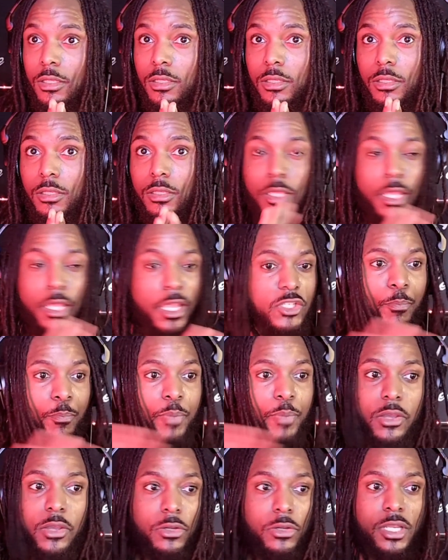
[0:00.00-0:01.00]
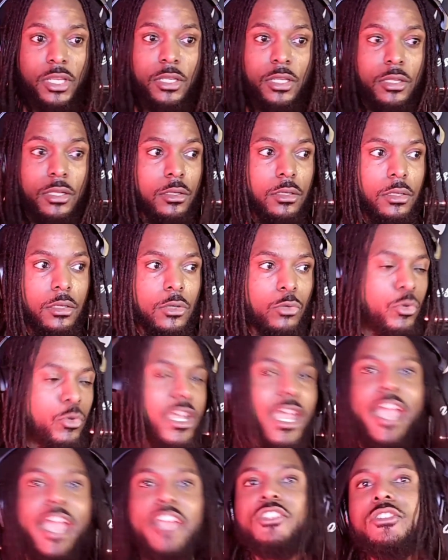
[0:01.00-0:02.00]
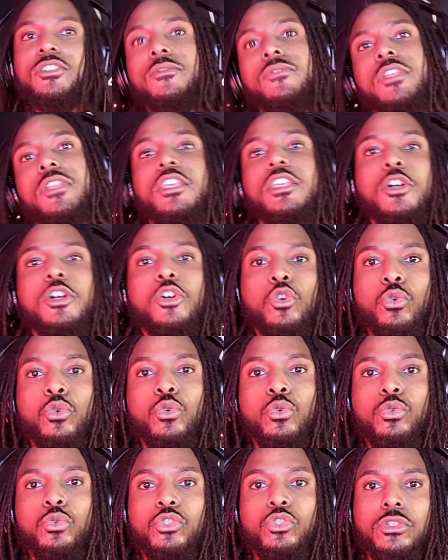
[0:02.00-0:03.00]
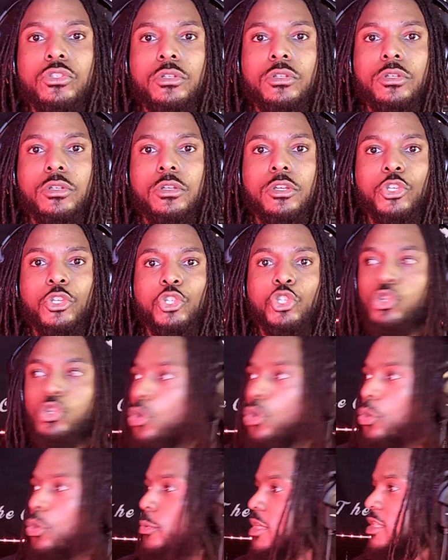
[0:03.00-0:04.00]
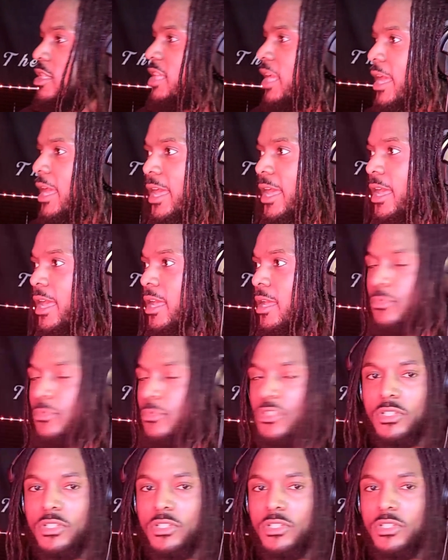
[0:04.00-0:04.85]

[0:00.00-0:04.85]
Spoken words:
is bigger than reaction videos, story times.